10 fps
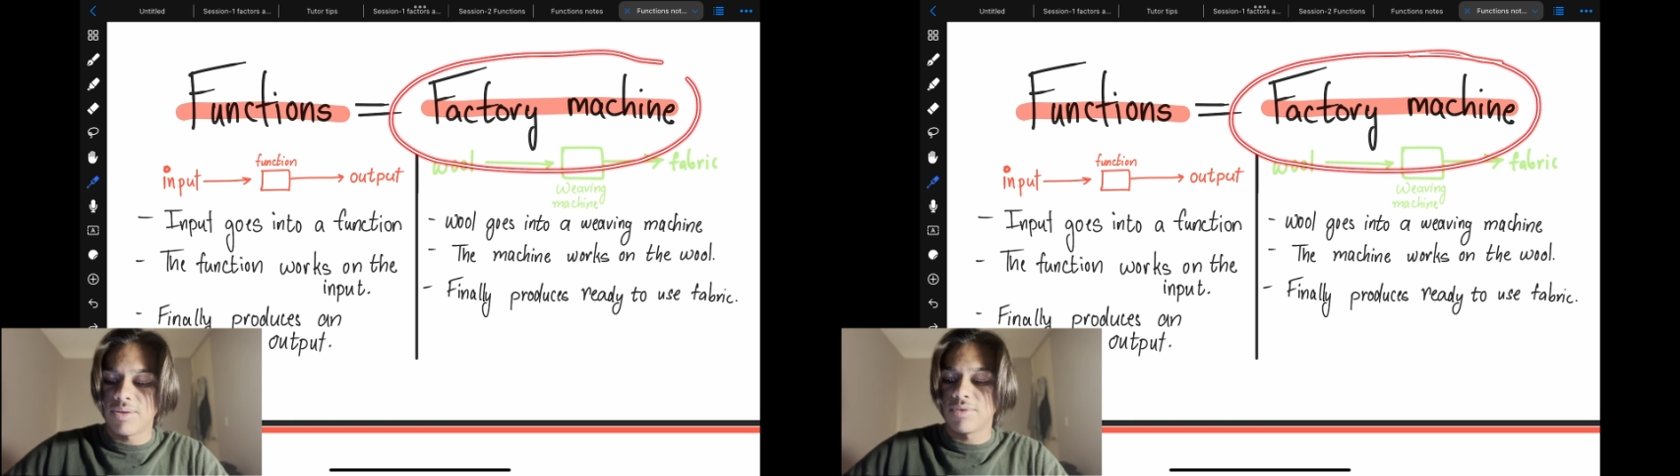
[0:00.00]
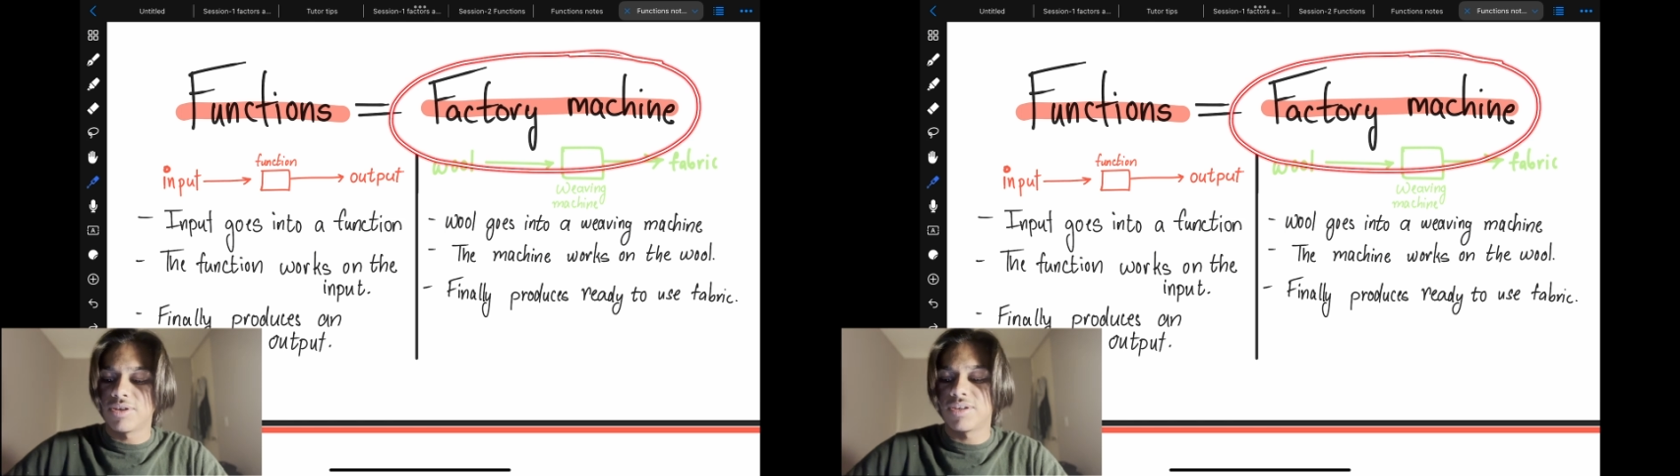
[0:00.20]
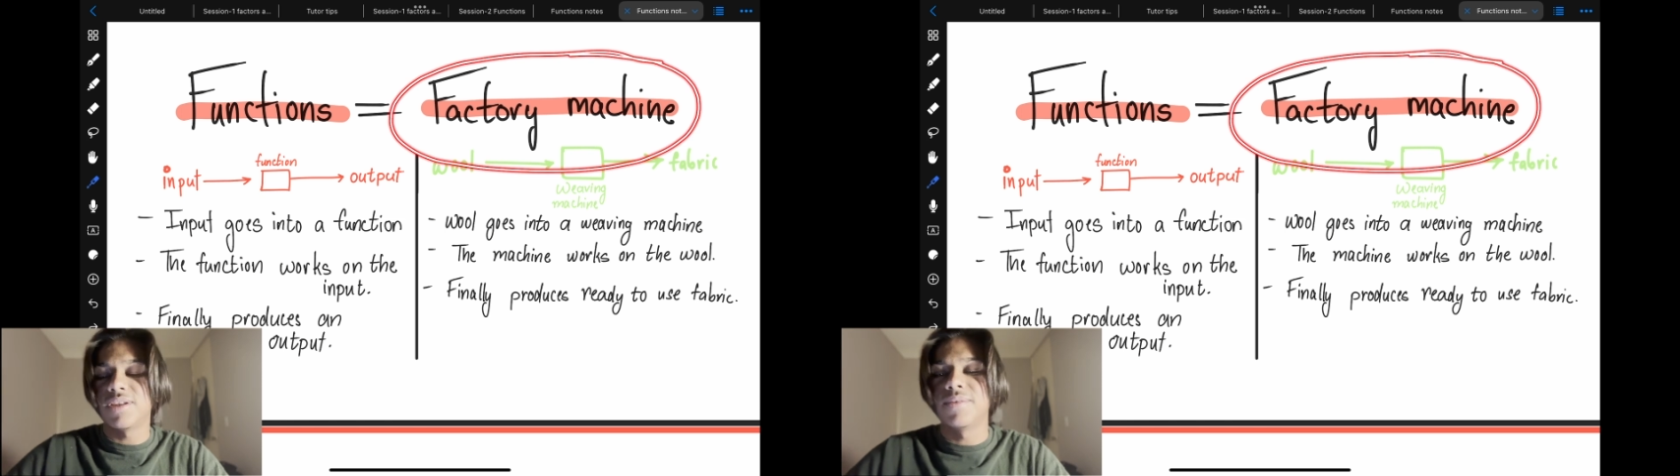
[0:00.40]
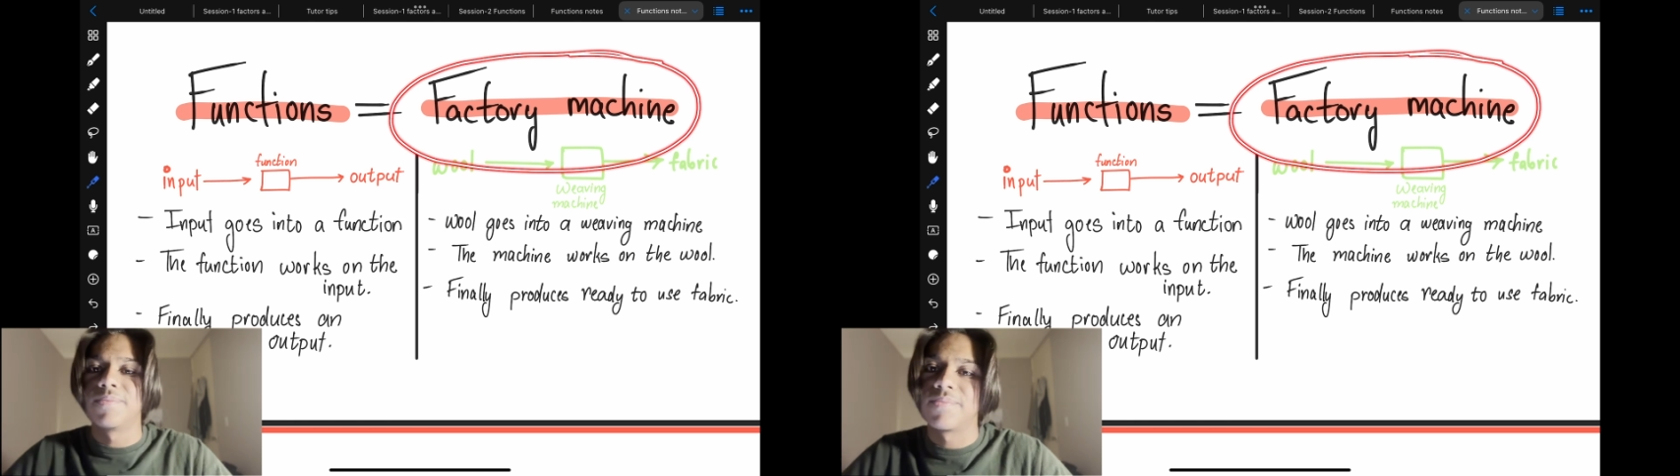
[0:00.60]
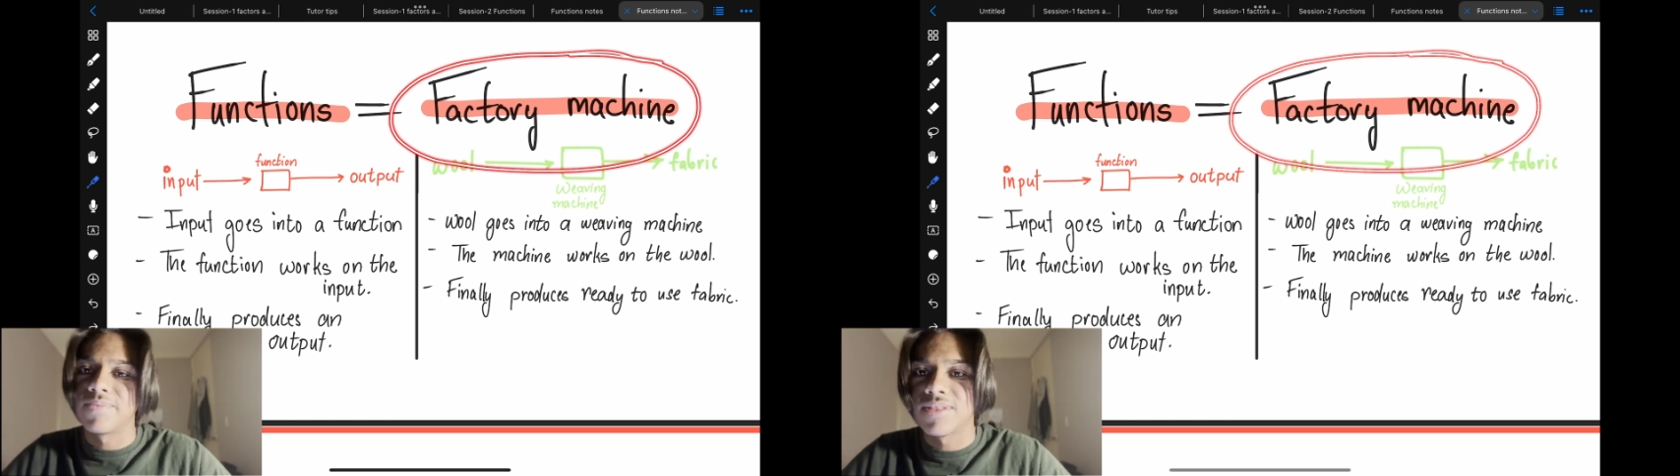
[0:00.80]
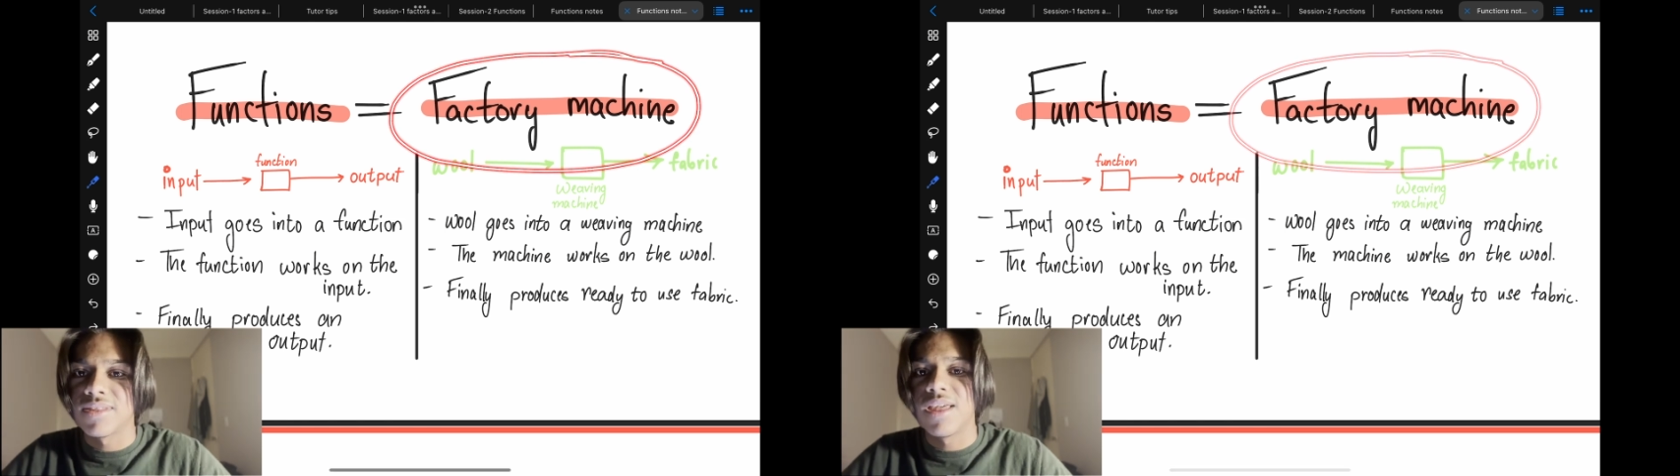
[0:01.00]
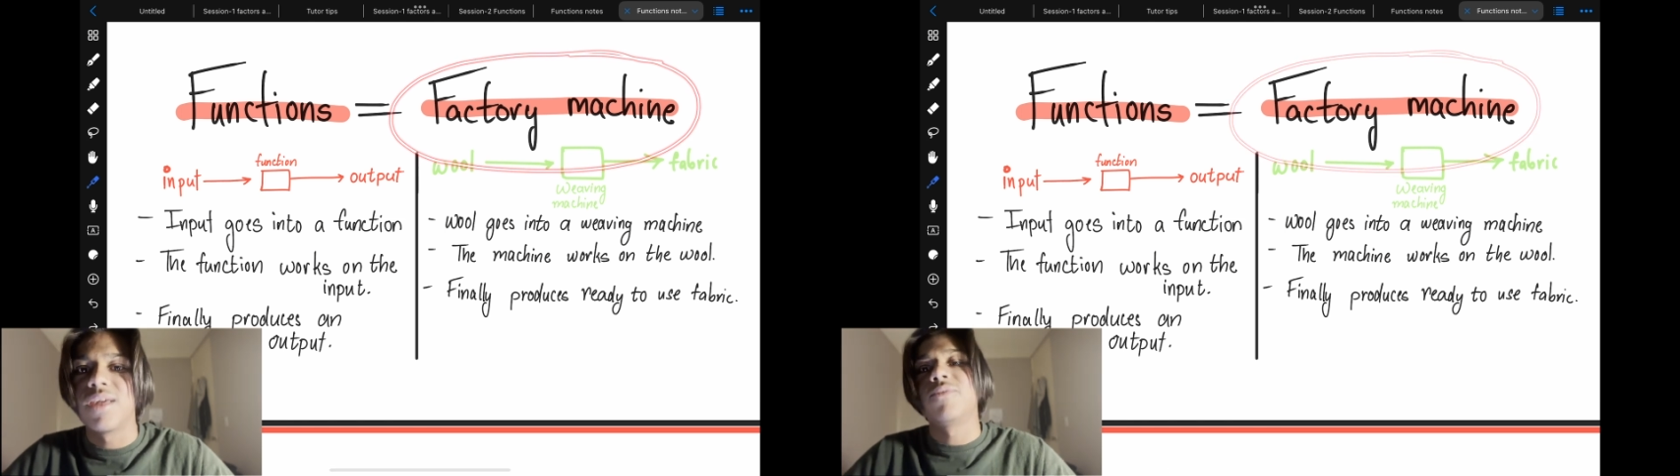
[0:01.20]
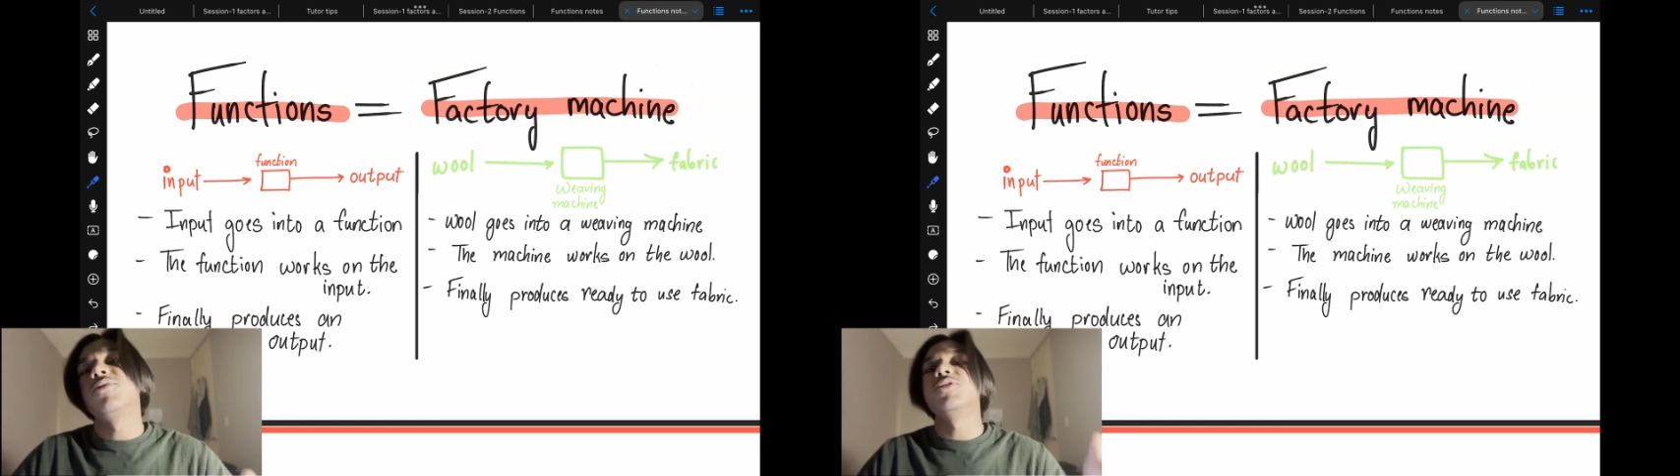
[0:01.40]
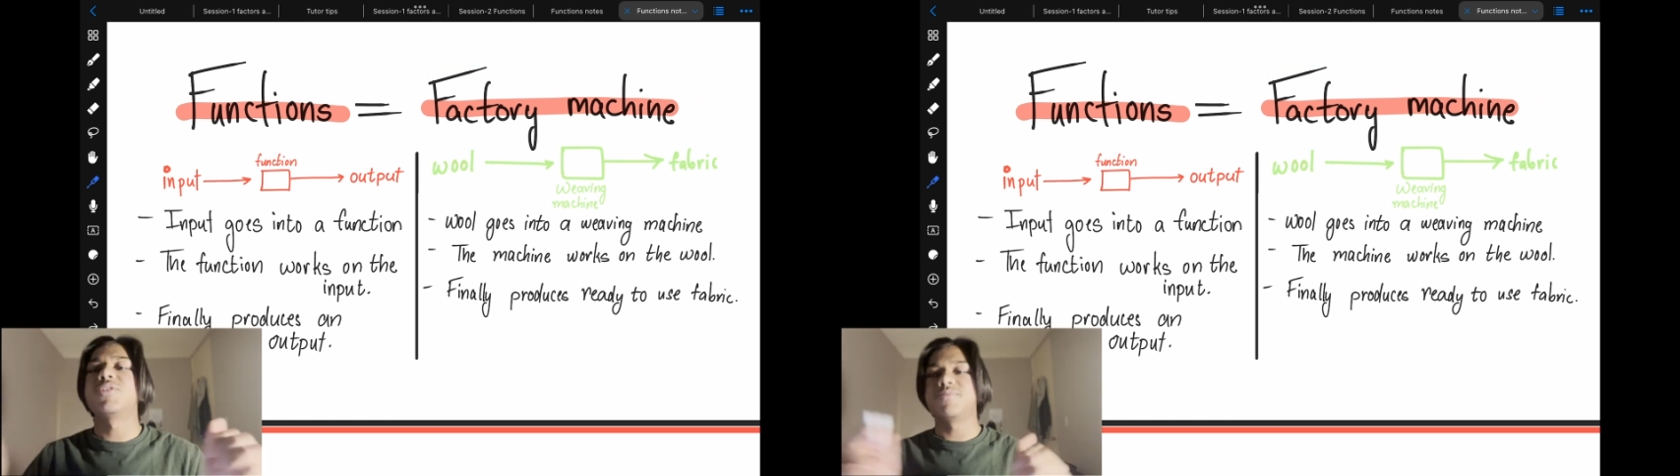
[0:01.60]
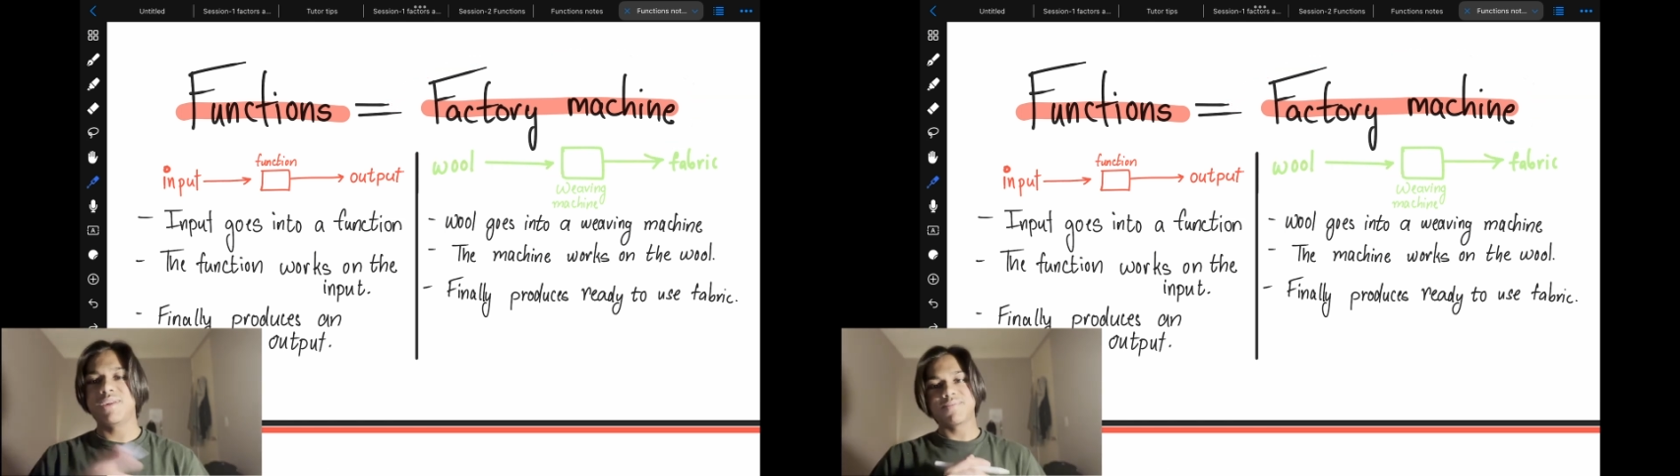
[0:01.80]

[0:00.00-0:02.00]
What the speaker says: machine. But what do I mean